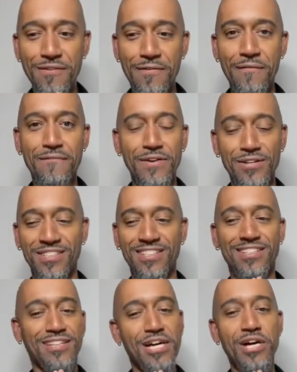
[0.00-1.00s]

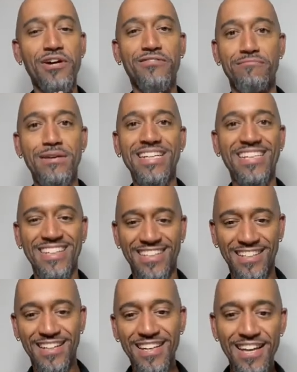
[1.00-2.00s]
versus love making
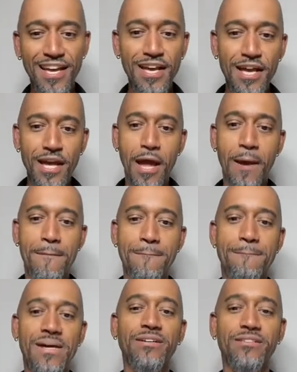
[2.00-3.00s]

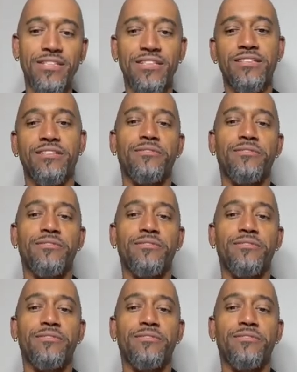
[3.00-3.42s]
and building